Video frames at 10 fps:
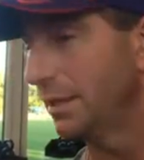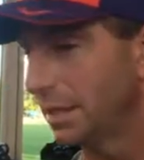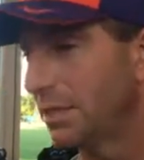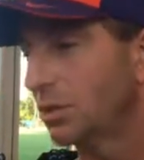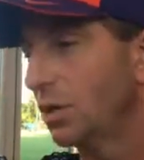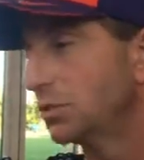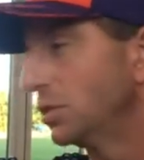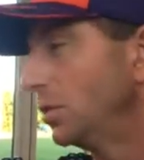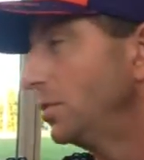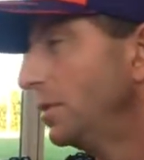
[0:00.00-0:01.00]
and then it's
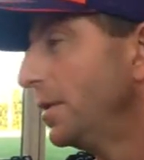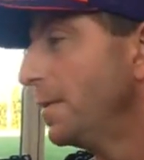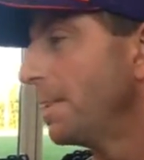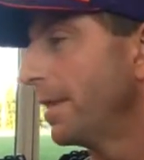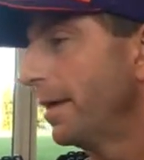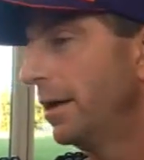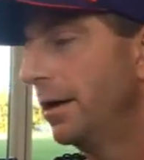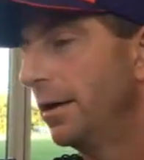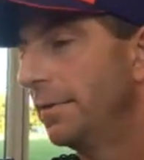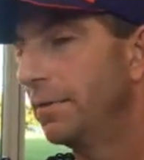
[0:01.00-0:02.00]
also
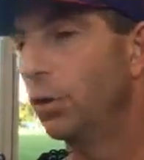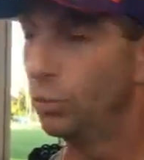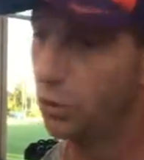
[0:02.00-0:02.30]
a